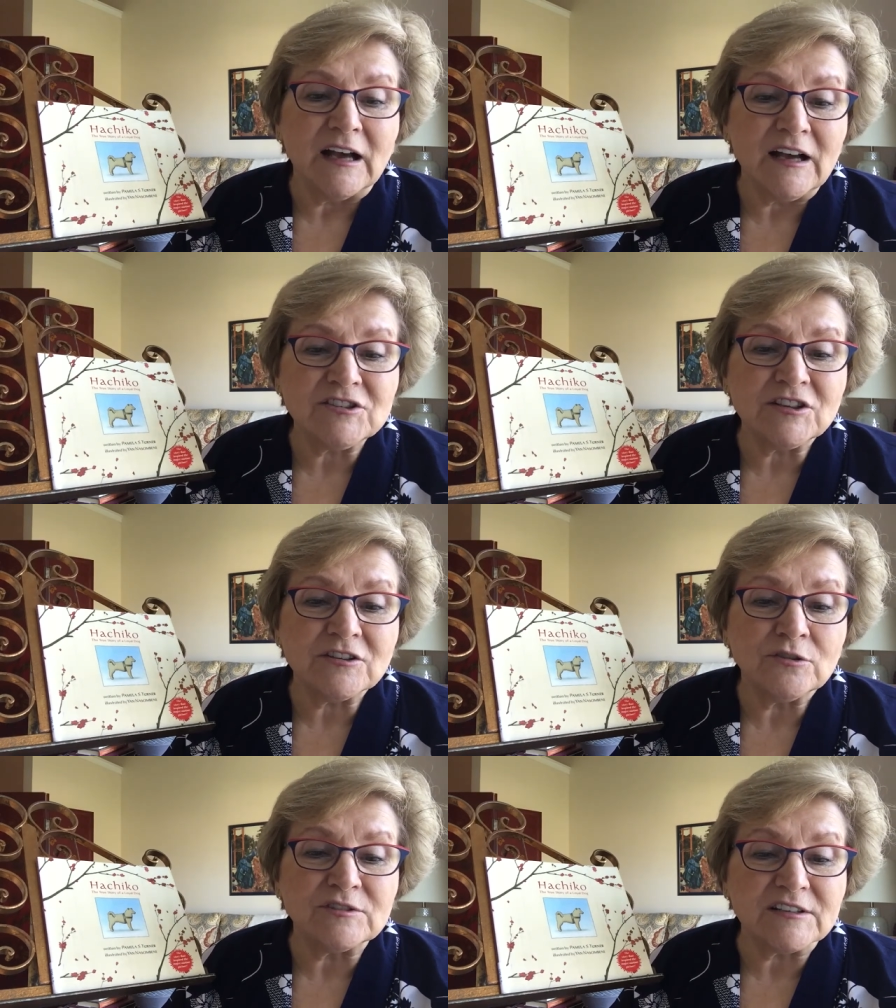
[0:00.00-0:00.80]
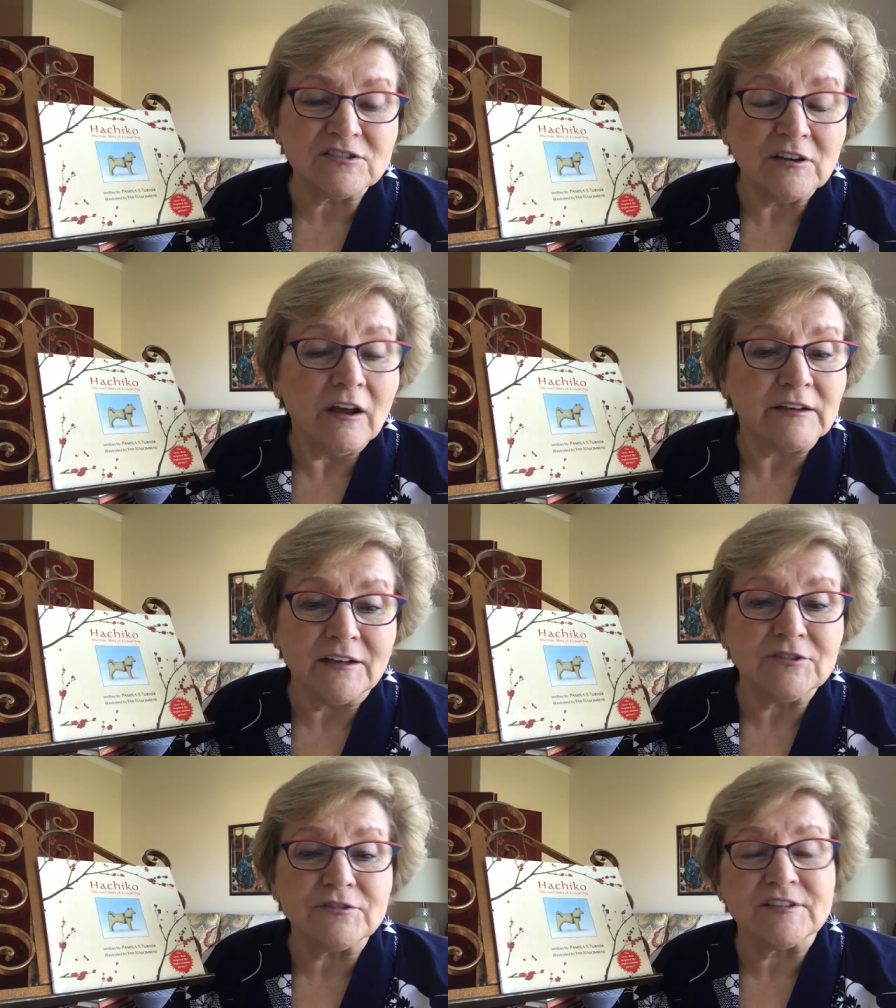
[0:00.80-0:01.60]
Hachiko does not
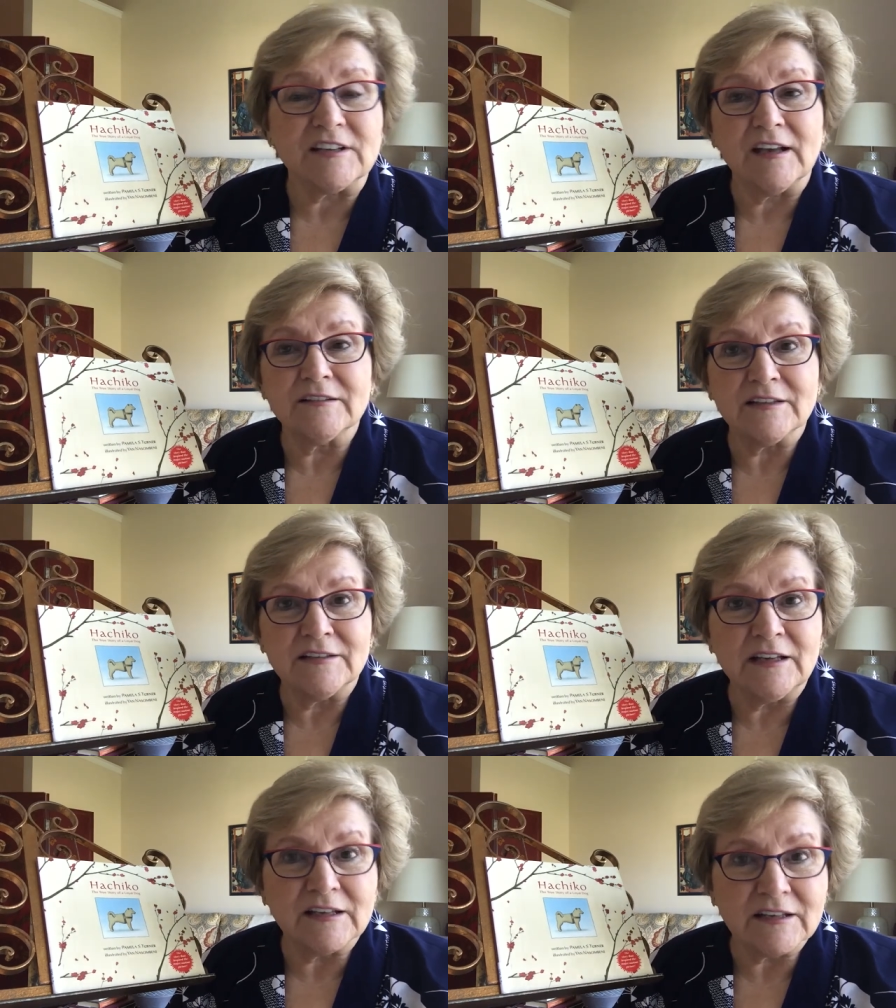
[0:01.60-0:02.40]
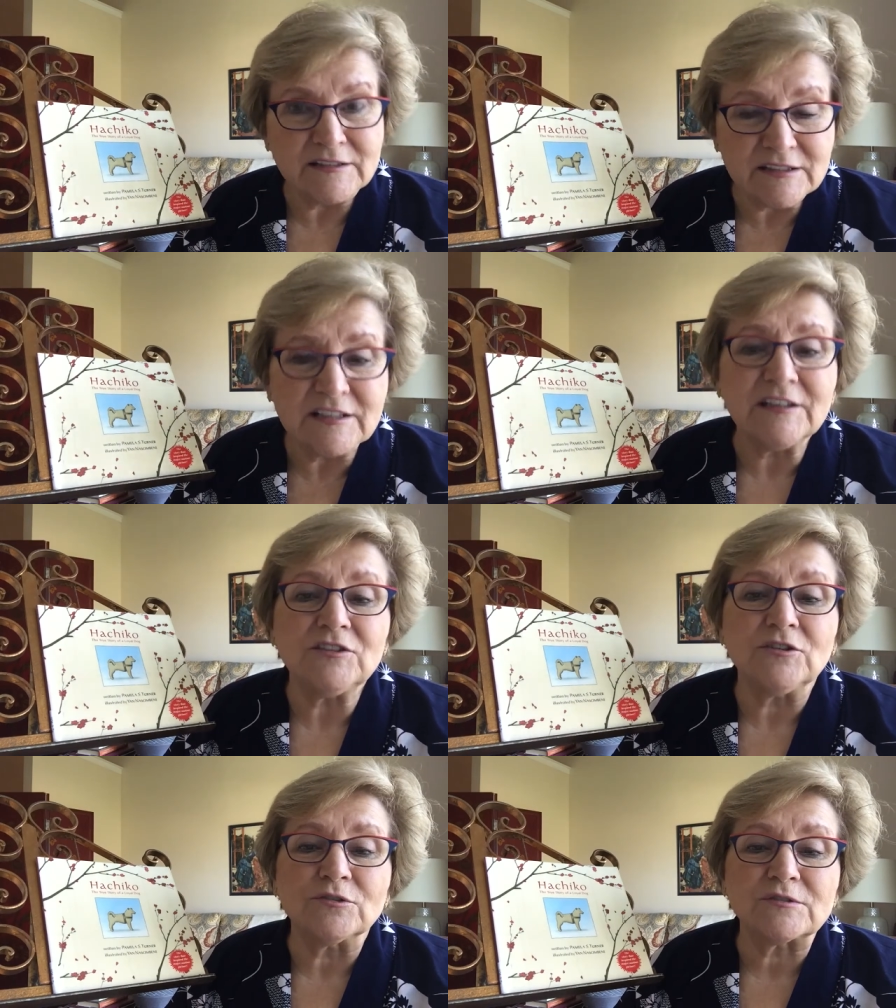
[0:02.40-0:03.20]
understand, and he
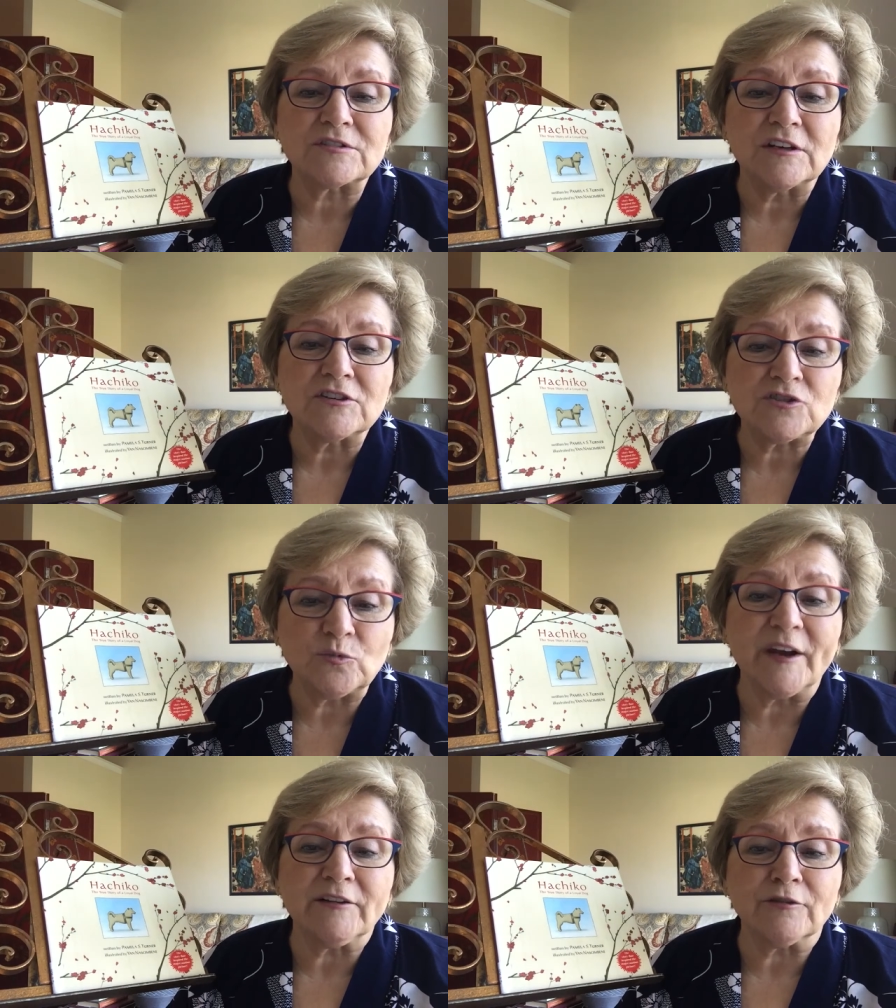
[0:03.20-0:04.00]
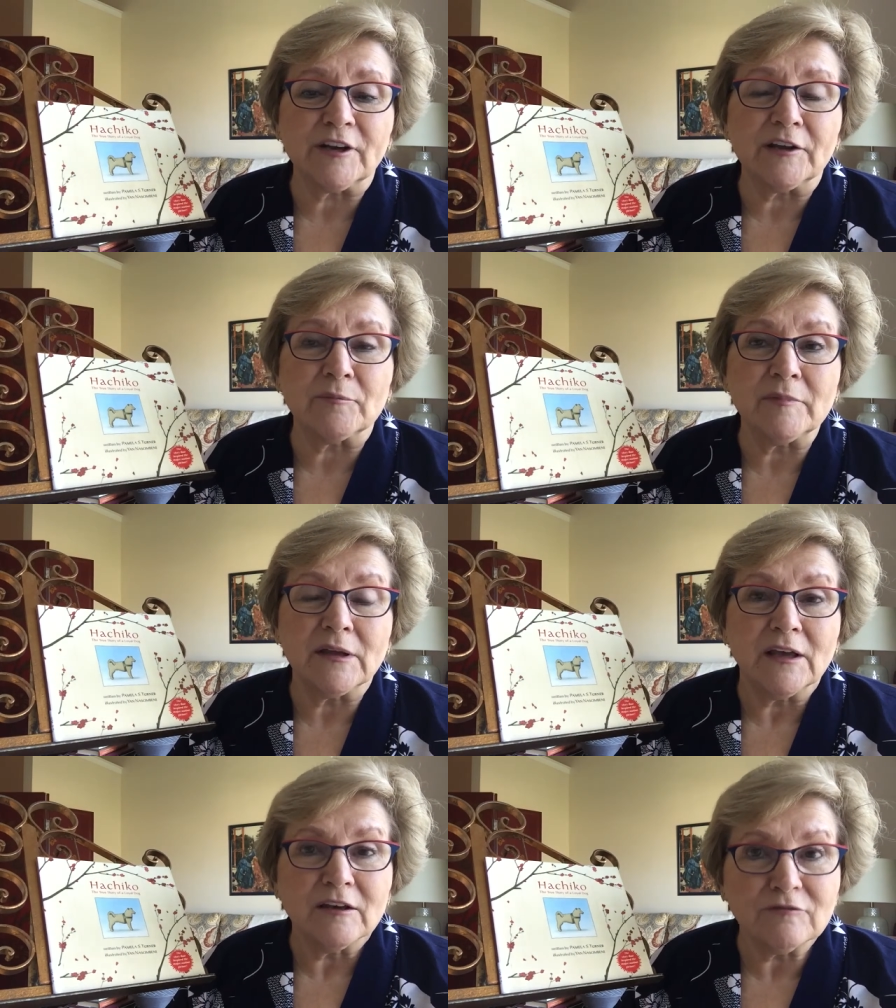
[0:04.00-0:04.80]
continues to wait for him
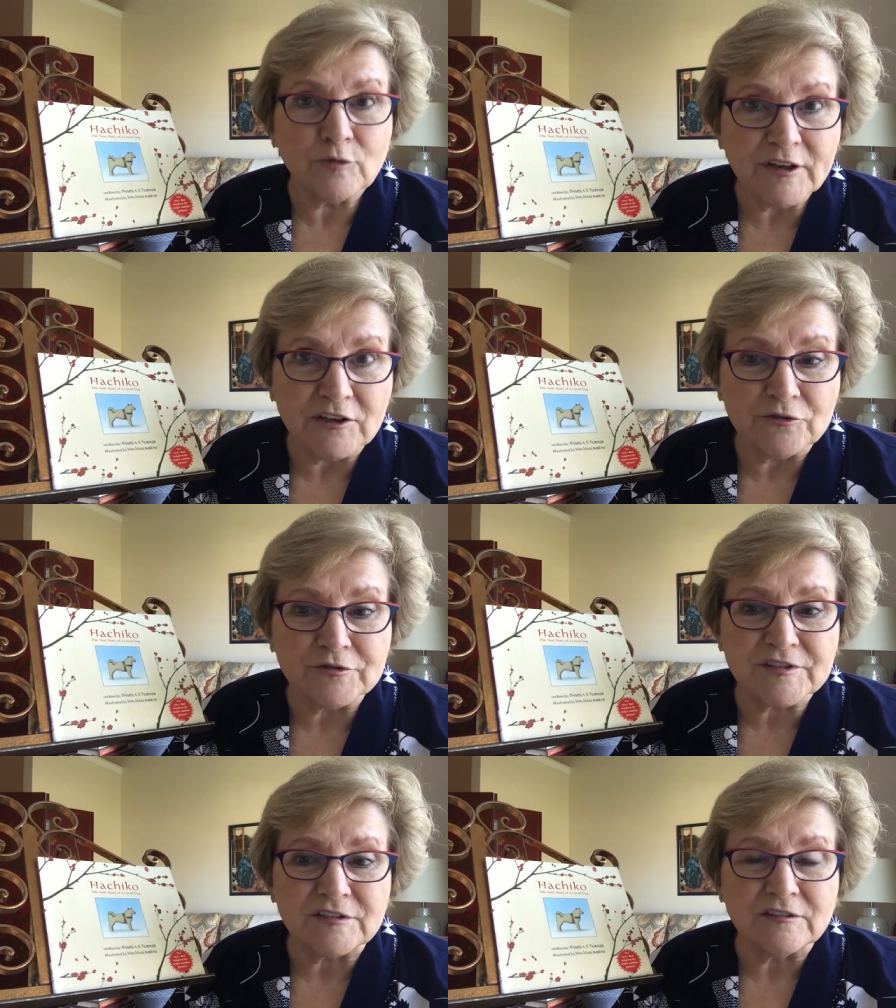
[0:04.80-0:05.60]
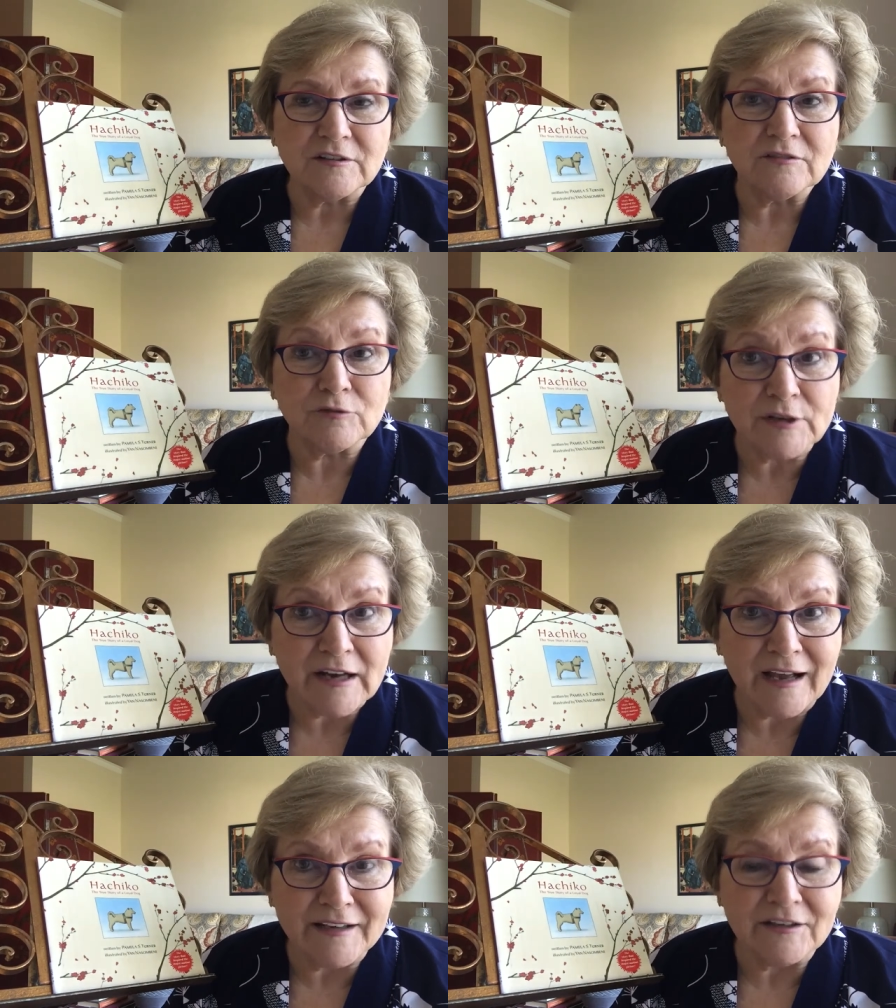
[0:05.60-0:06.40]
for years, for
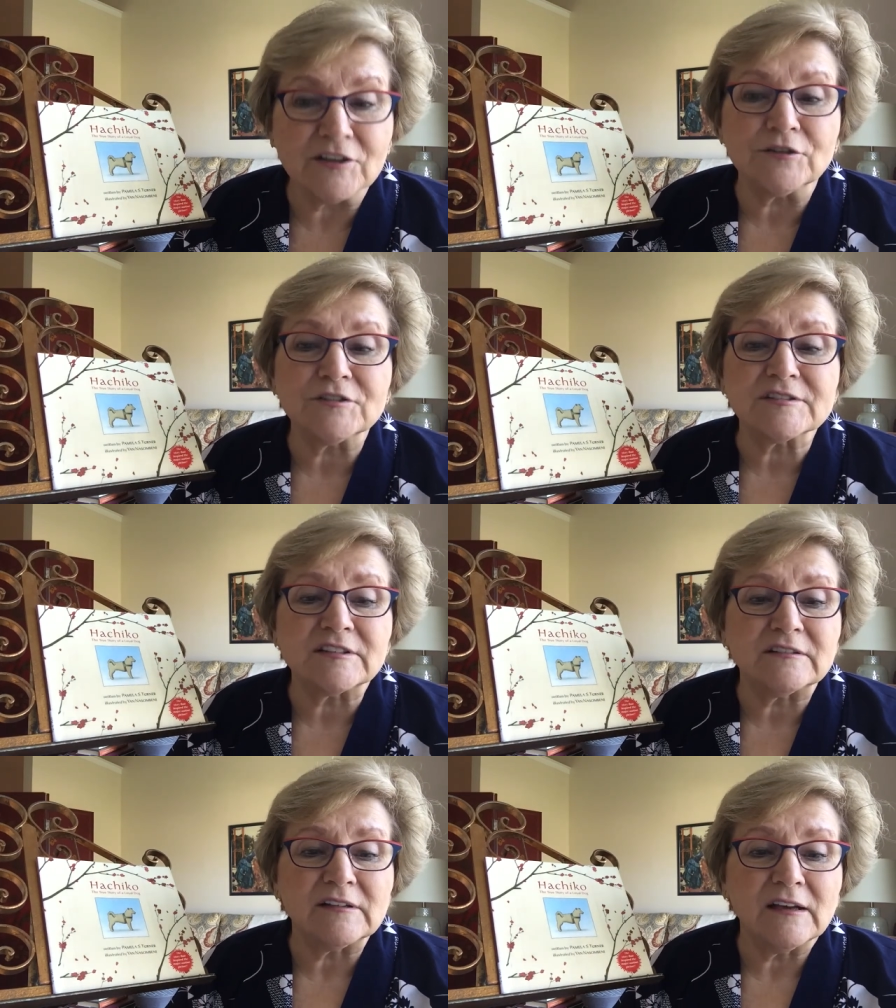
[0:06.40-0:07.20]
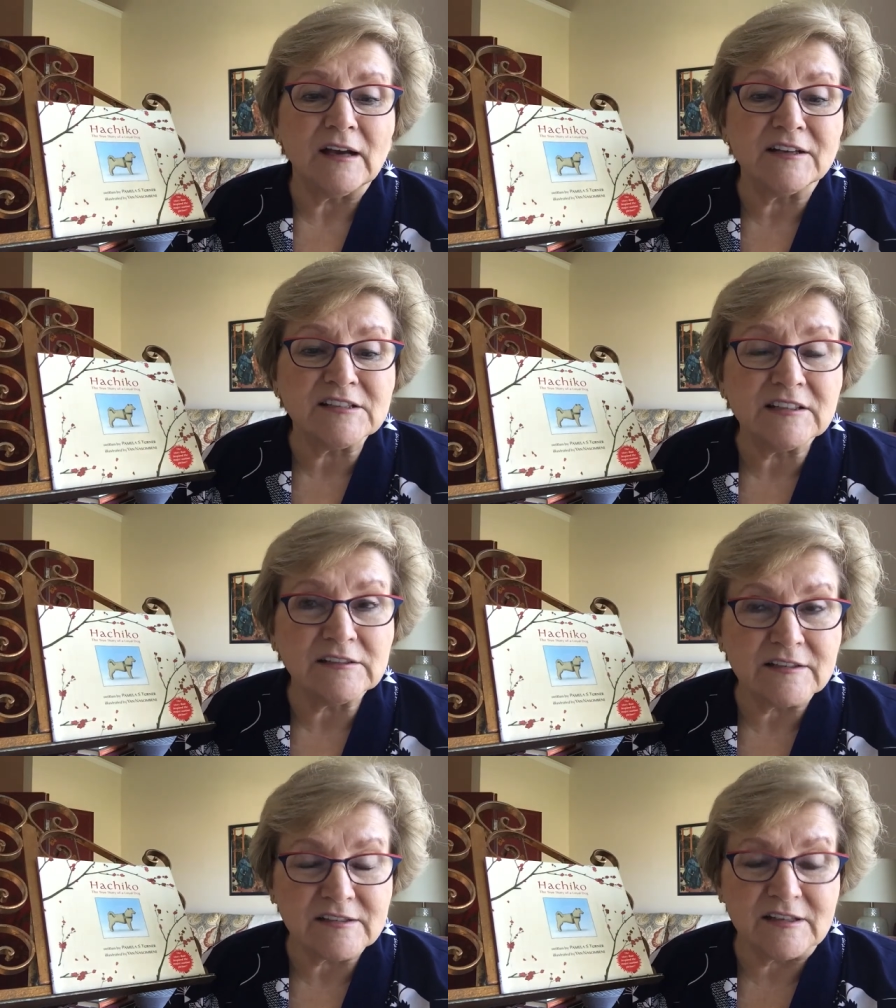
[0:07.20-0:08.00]
9 years,
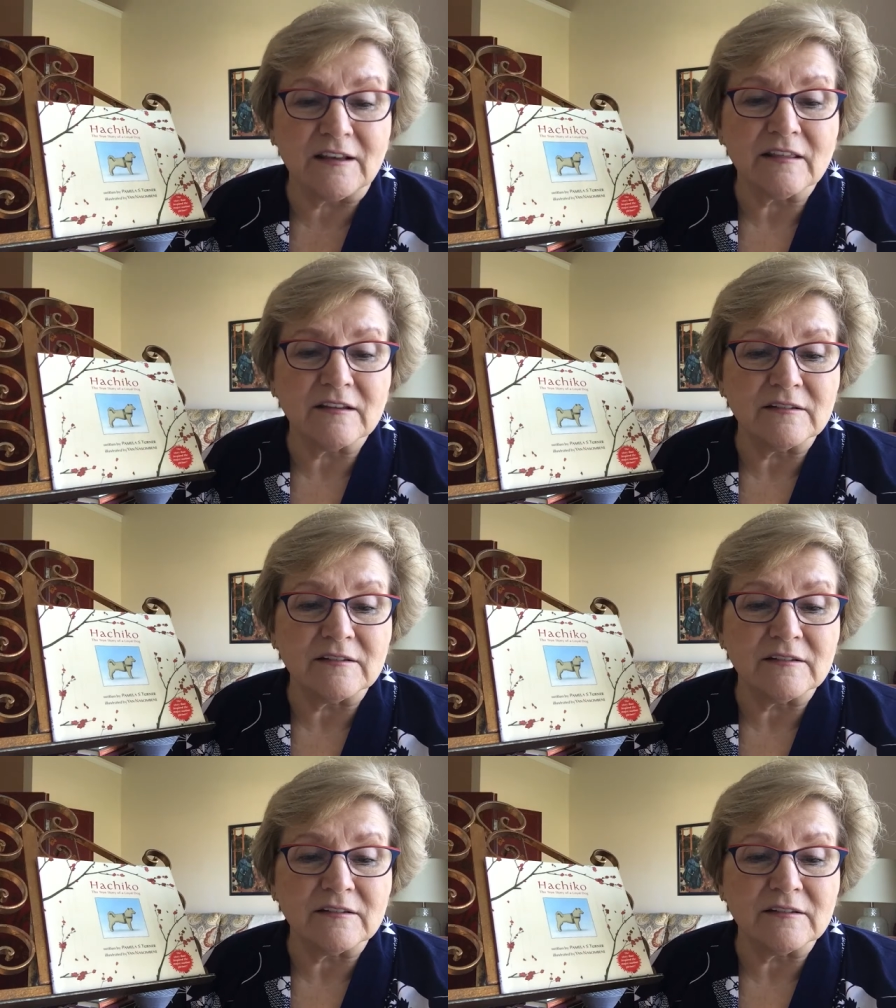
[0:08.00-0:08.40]
until his death.